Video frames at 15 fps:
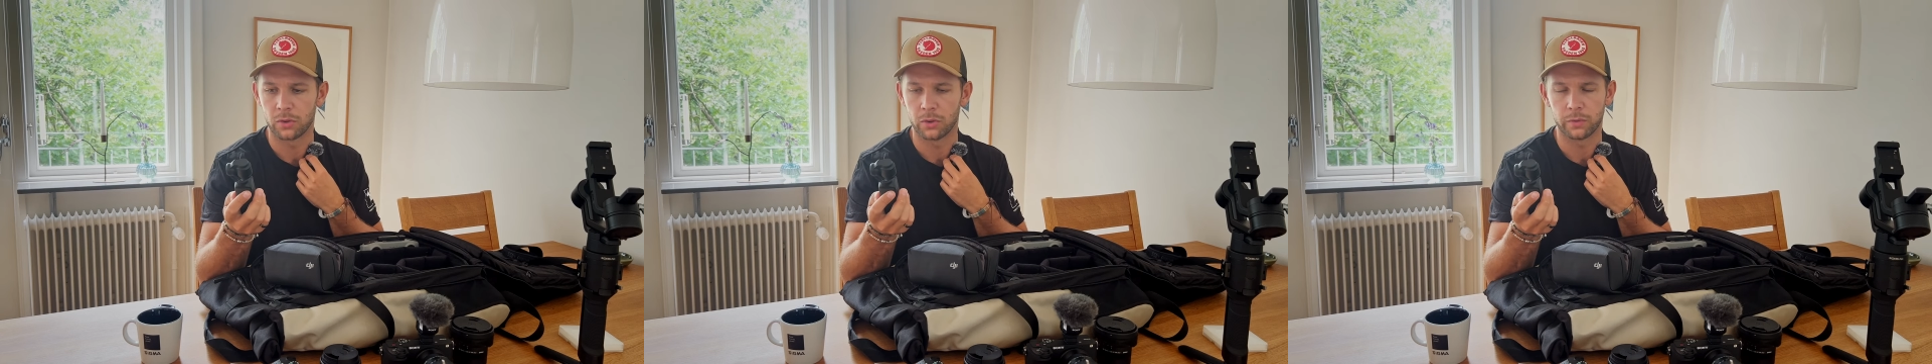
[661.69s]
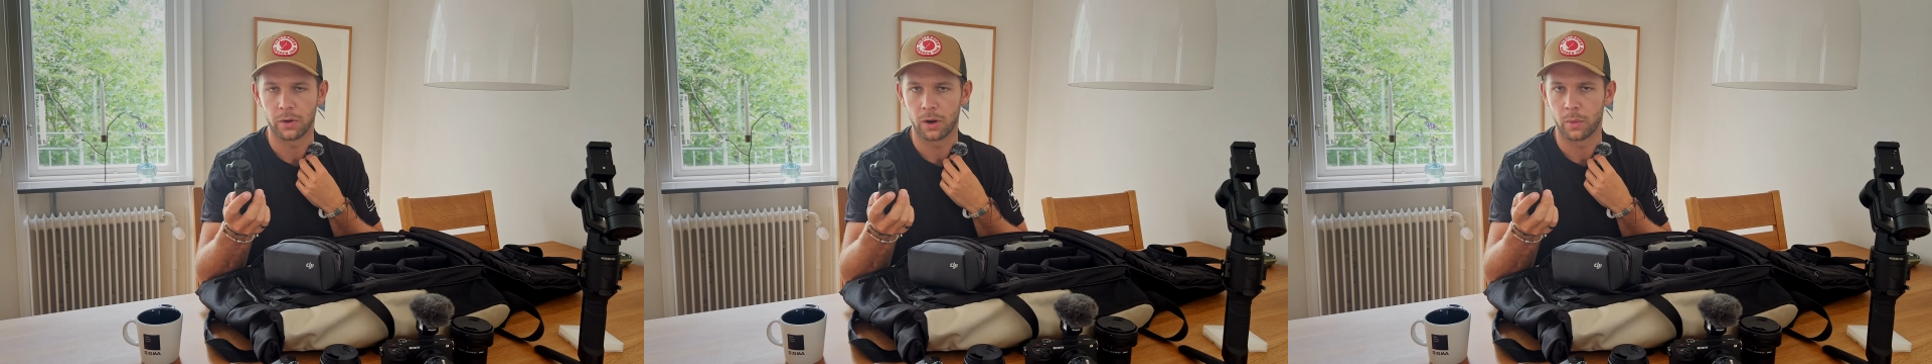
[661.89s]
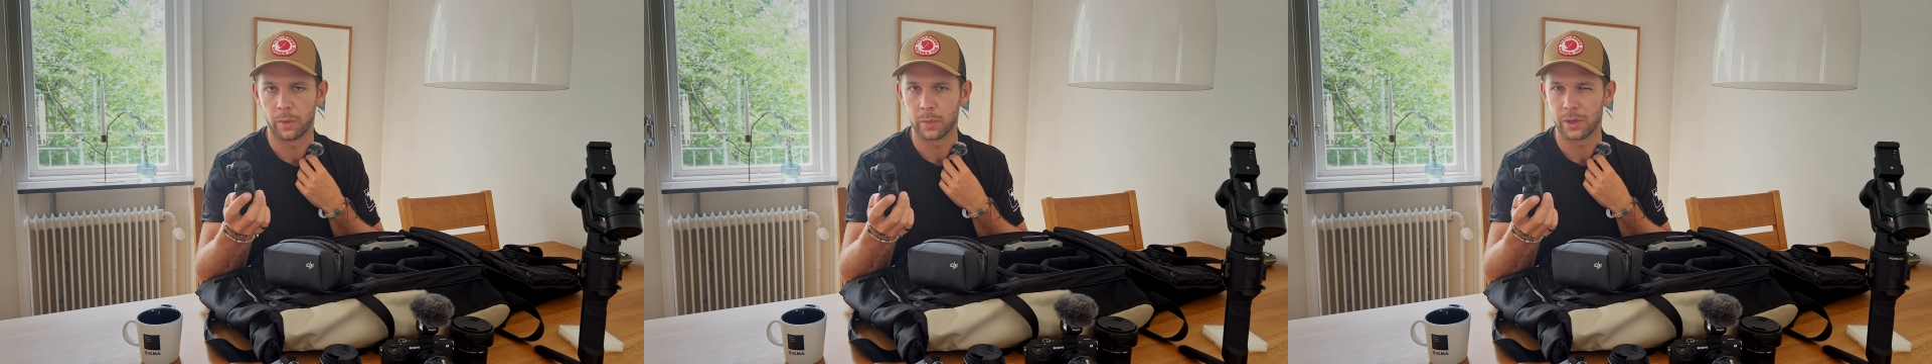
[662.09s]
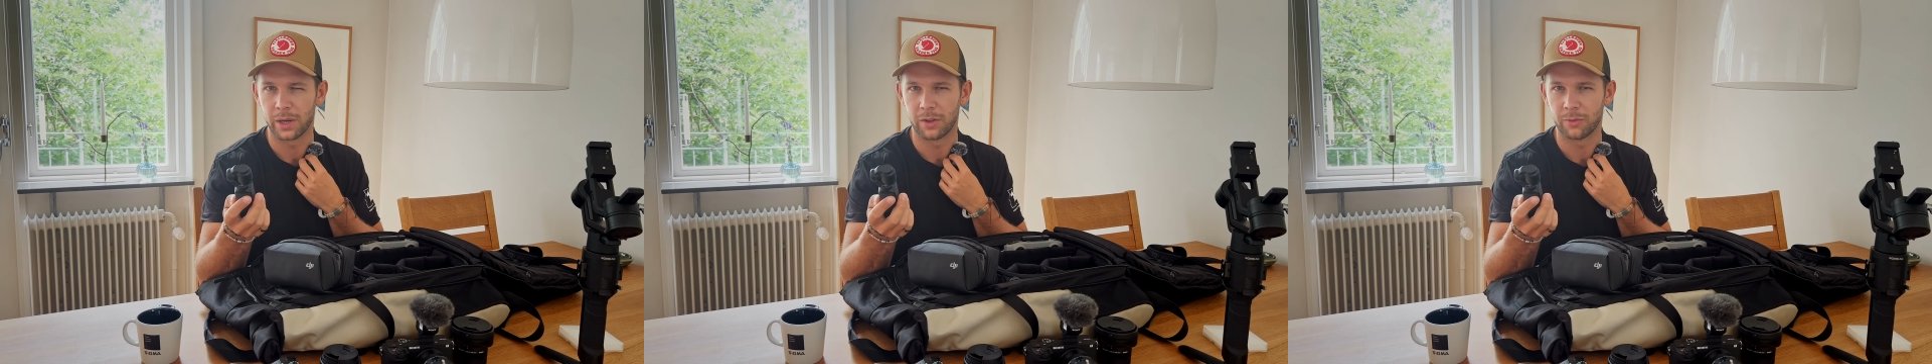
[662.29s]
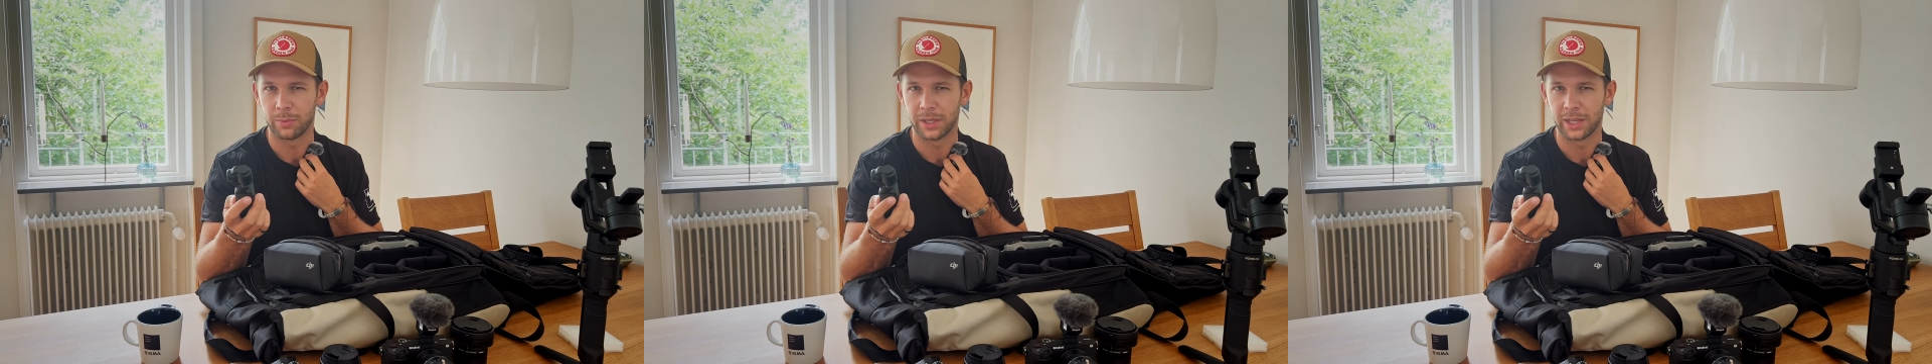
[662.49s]
far away
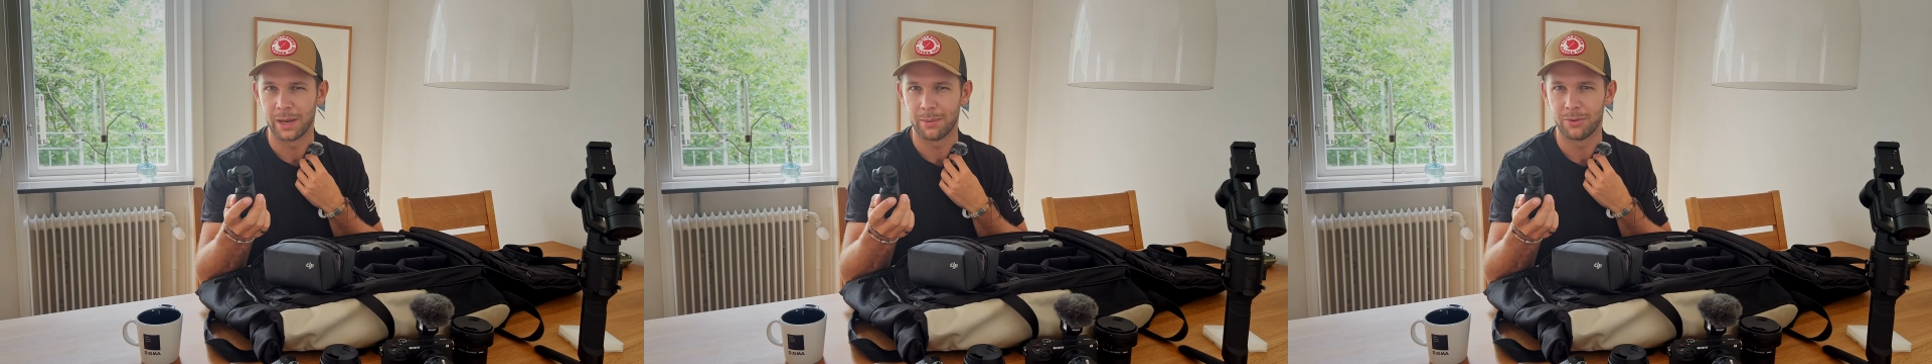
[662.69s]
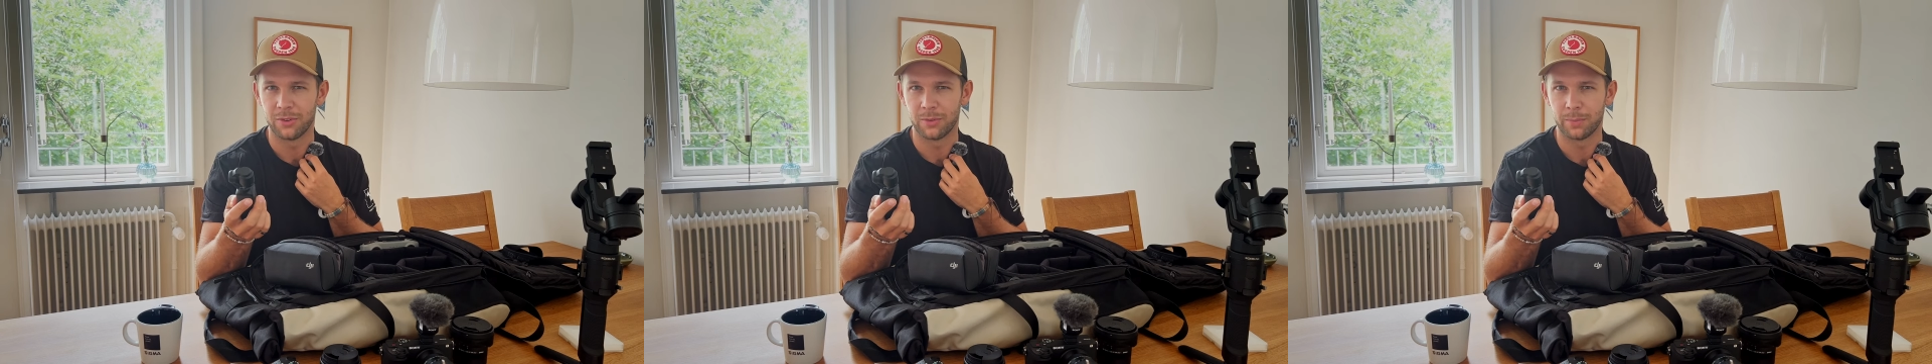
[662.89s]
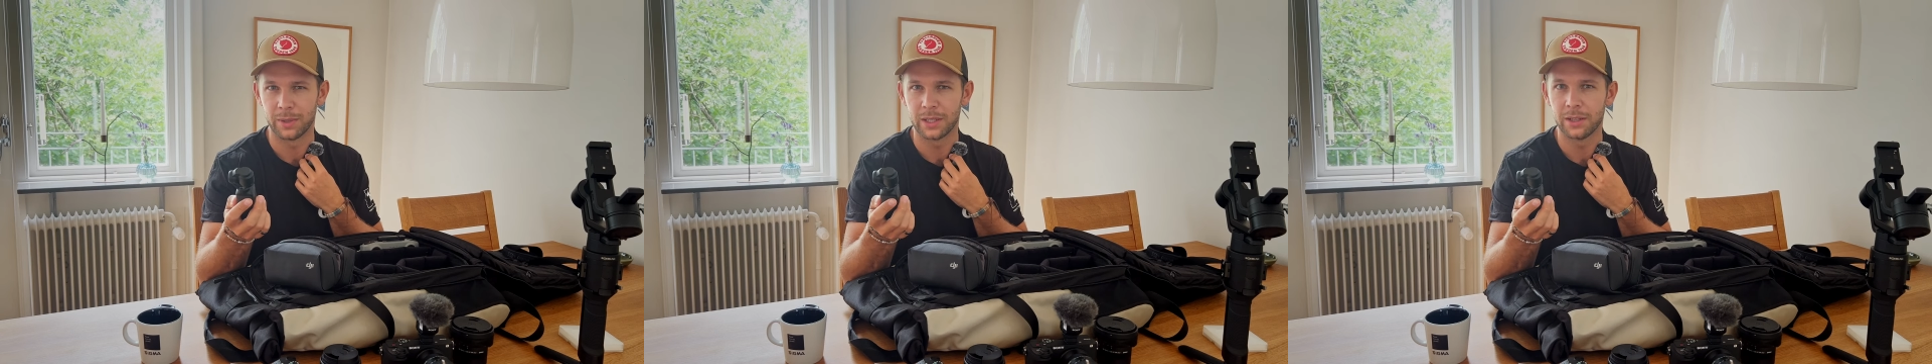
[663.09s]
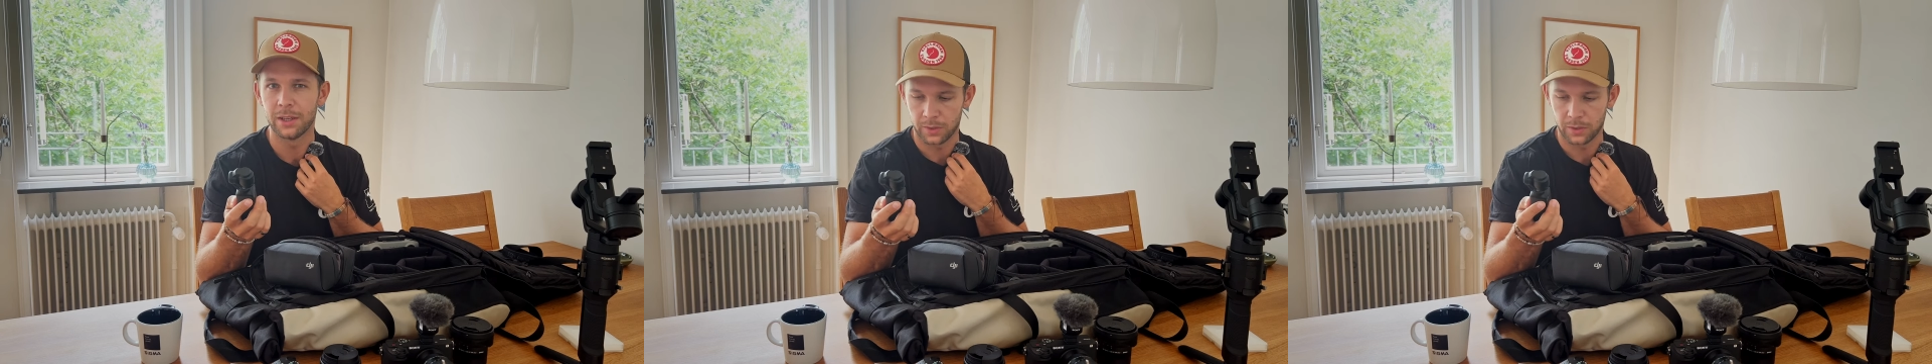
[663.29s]
without being able to speak,